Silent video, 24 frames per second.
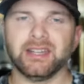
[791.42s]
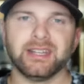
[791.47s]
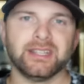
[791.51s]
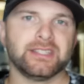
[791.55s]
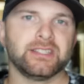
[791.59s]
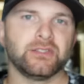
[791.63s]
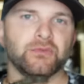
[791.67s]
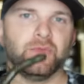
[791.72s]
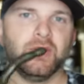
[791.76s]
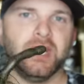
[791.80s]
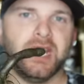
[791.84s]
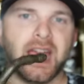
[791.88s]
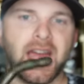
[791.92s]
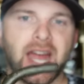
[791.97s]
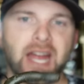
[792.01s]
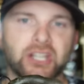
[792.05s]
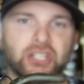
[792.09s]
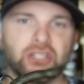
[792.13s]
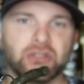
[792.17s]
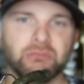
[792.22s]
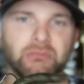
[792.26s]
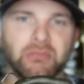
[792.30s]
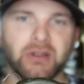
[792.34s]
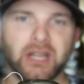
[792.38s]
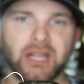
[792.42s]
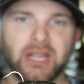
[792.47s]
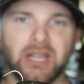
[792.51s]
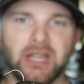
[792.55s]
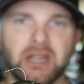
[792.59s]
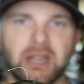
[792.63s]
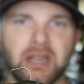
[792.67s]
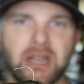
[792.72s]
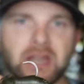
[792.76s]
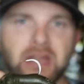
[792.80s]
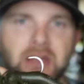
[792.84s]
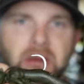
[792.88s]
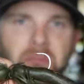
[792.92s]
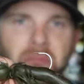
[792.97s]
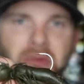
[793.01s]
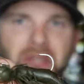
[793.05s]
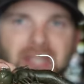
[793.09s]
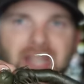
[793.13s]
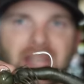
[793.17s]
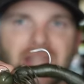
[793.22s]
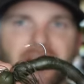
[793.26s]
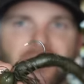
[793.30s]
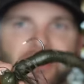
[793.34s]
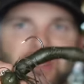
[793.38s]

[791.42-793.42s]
it gets a reaction bite, but then